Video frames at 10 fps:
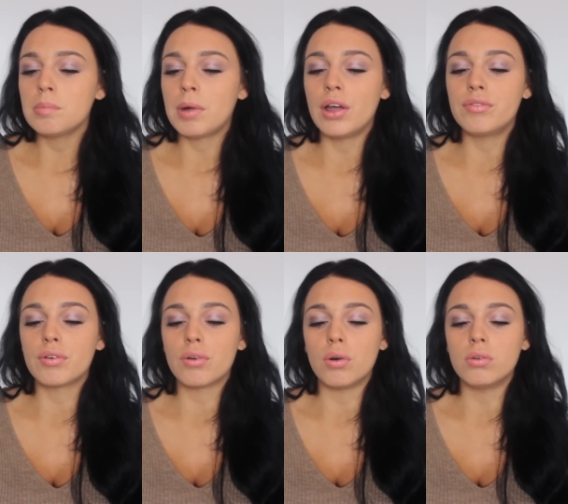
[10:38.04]
but
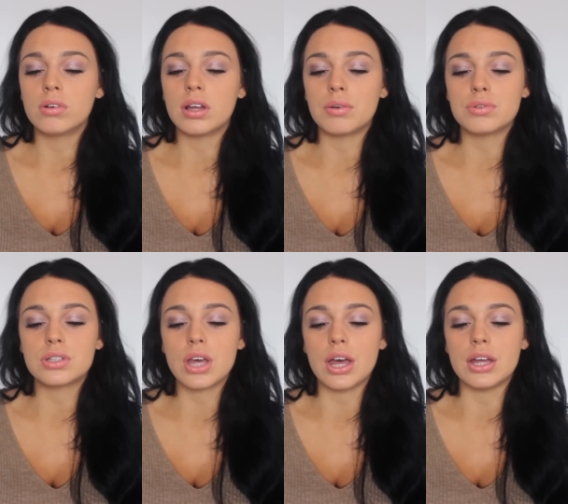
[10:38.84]
overall it
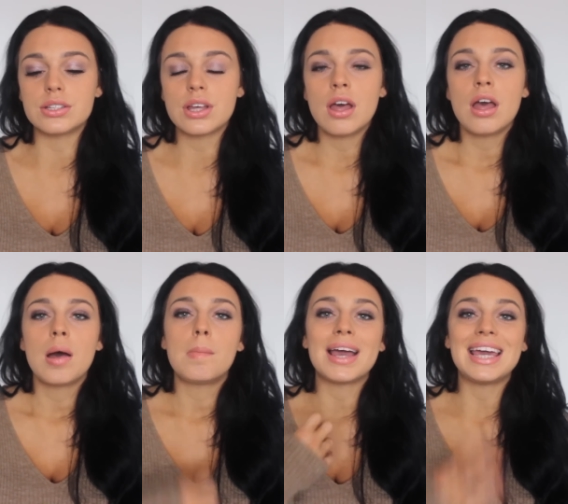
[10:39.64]
was good
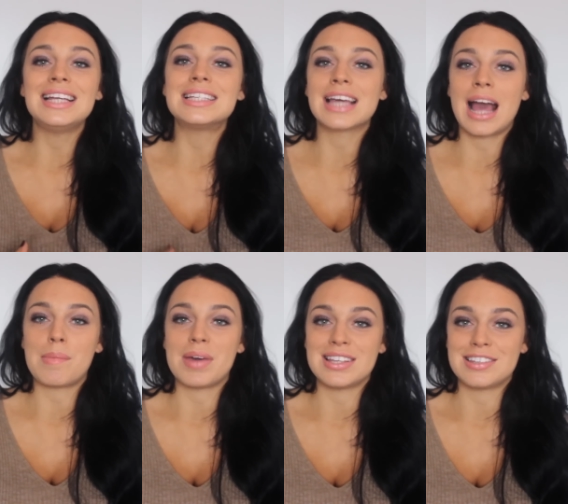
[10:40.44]
my eating
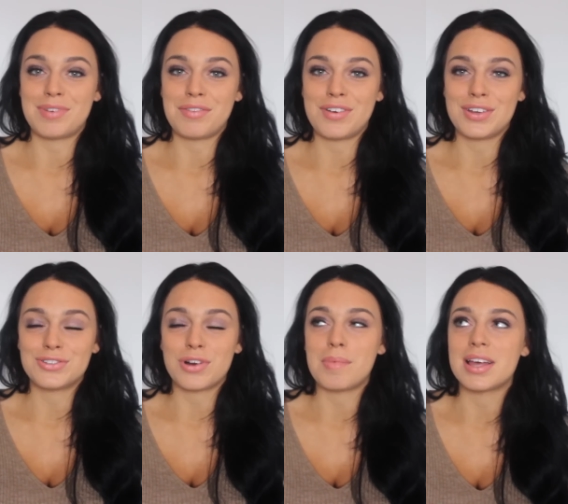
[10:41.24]
habits in my
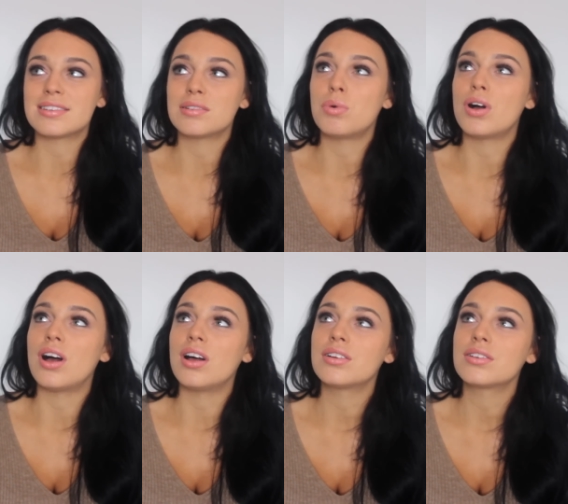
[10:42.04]
first trimester
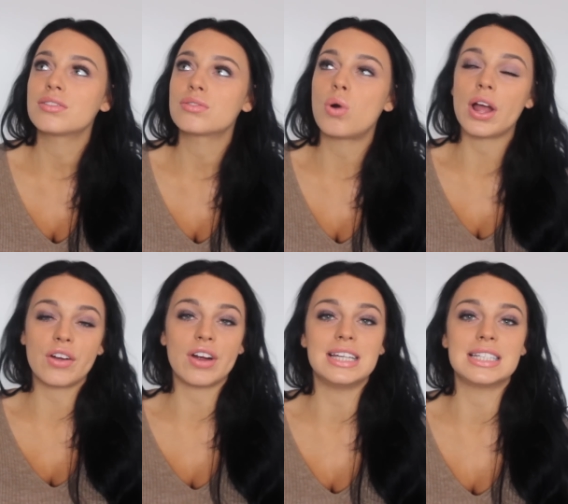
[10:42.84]
were
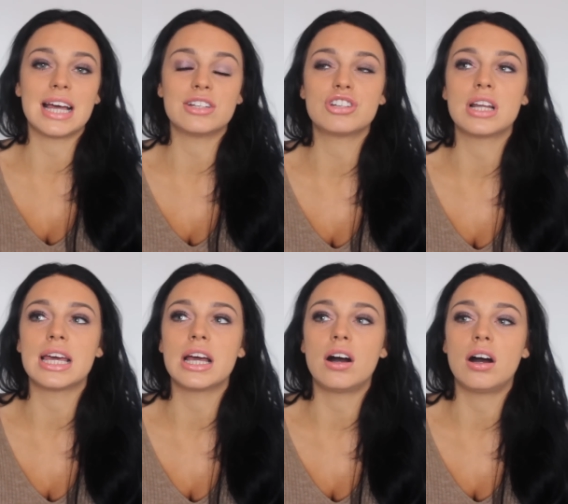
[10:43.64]
quite crazy
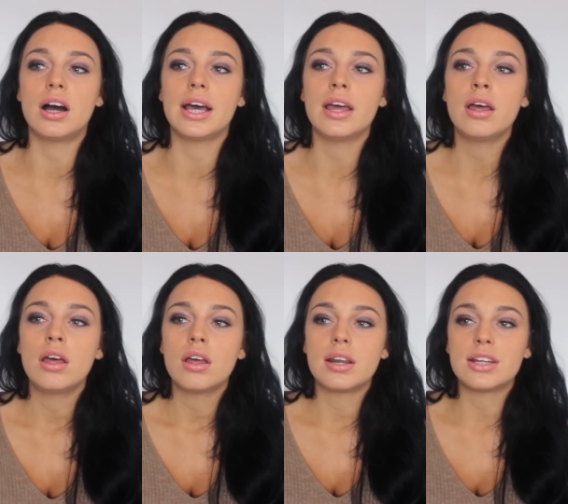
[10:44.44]
actually. I
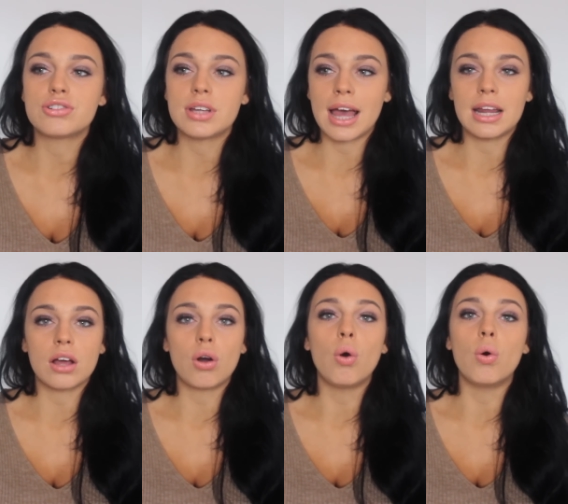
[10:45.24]
literally ate
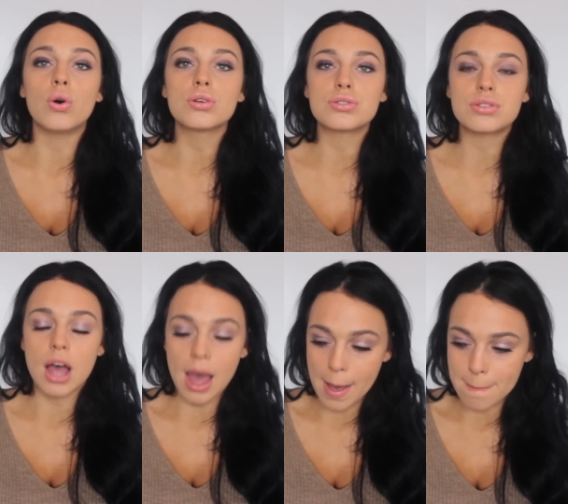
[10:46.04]
like a horse.
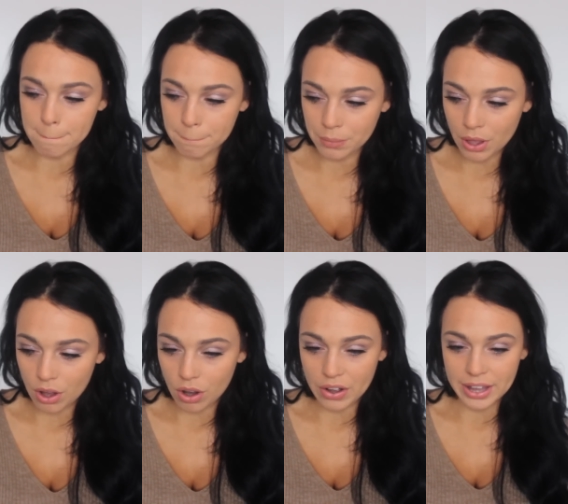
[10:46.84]
Um,
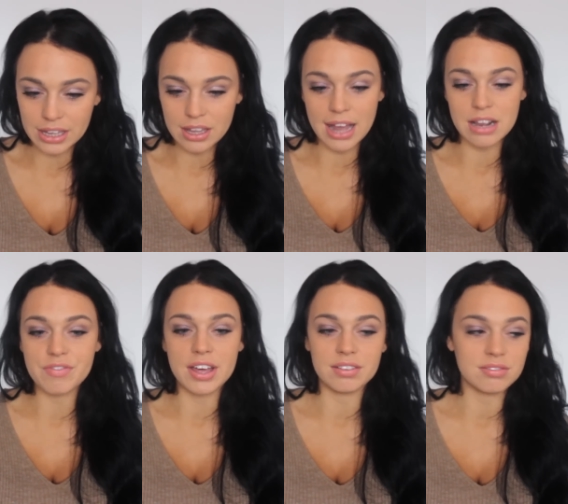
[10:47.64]
I
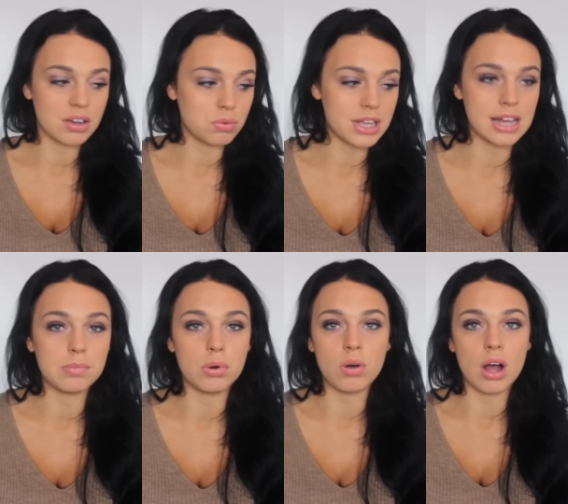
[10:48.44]
anything that was
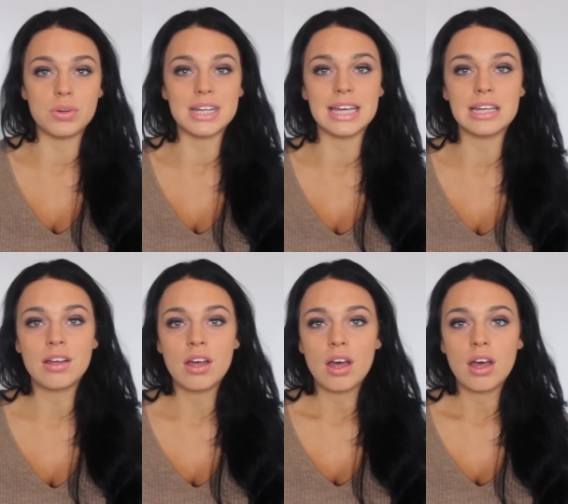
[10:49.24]
edible I would eat.